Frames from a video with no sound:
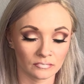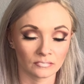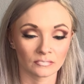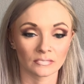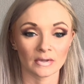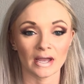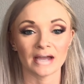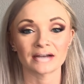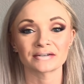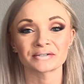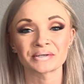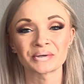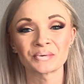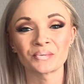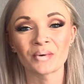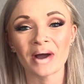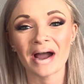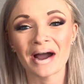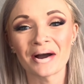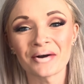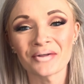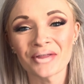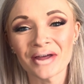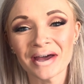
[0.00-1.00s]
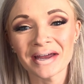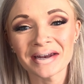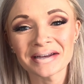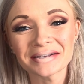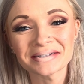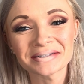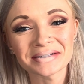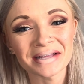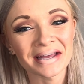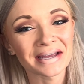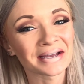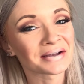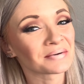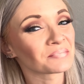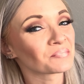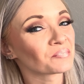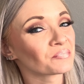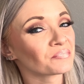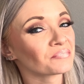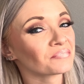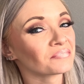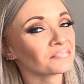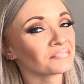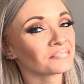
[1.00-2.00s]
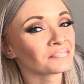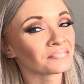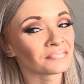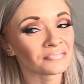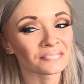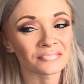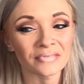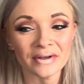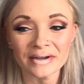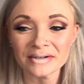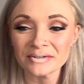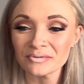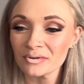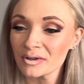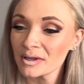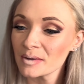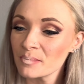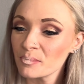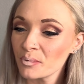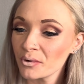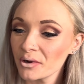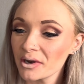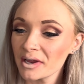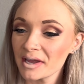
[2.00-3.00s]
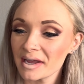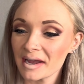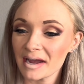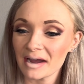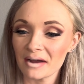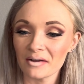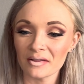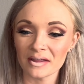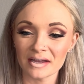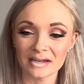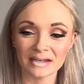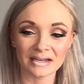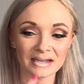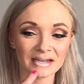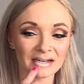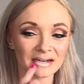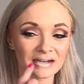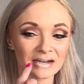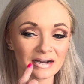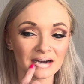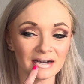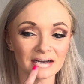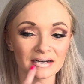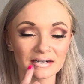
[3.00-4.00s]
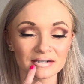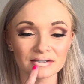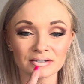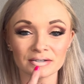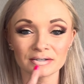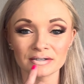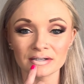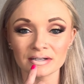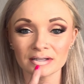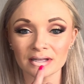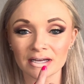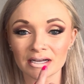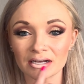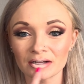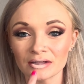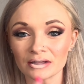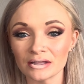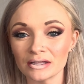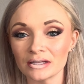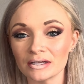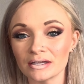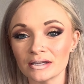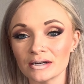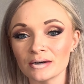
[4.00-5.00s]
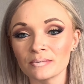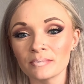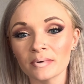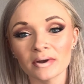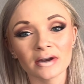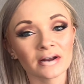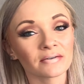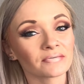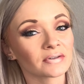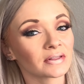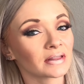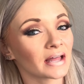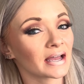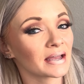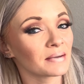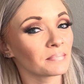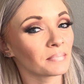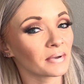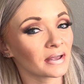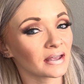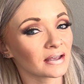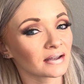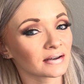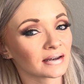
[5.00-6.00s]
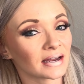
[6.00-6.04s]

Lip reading: Actually, wow, that's really pretty how like it kind of turned it like a little bit of a light pink.